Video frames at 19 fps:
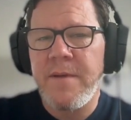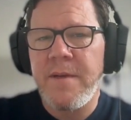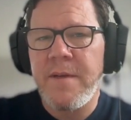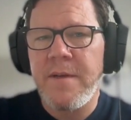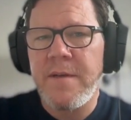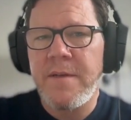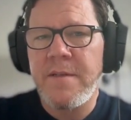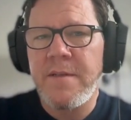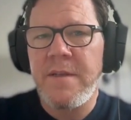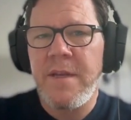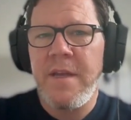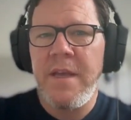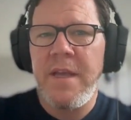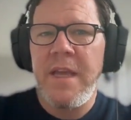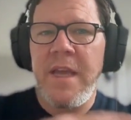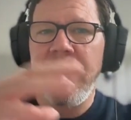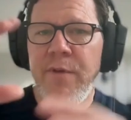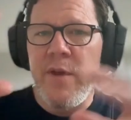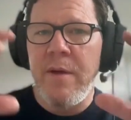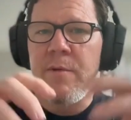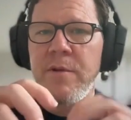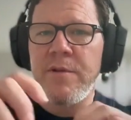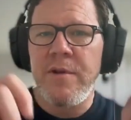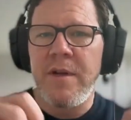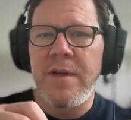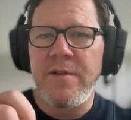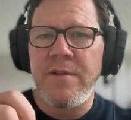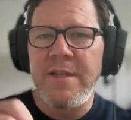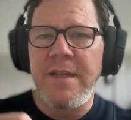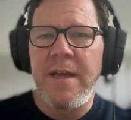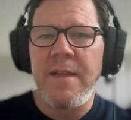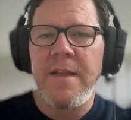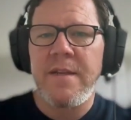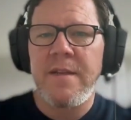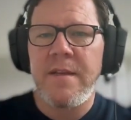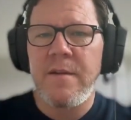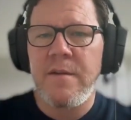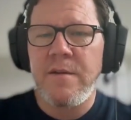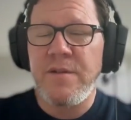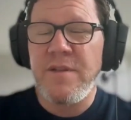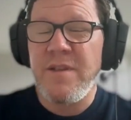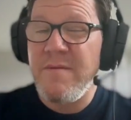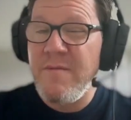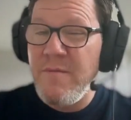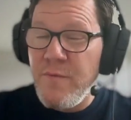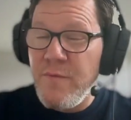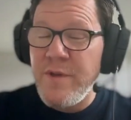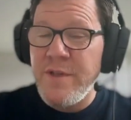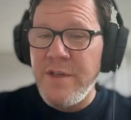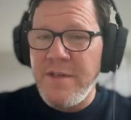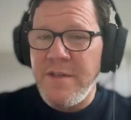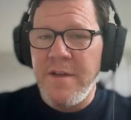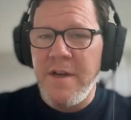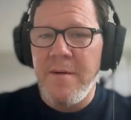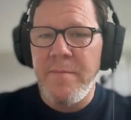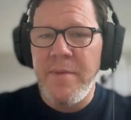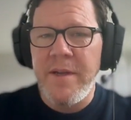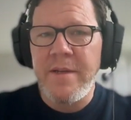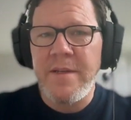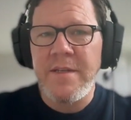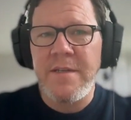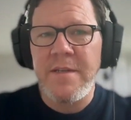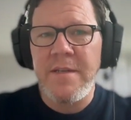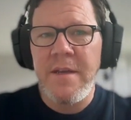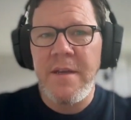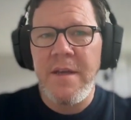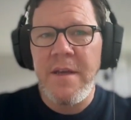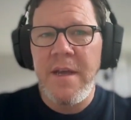because if you're able to understand the technology, which is complex,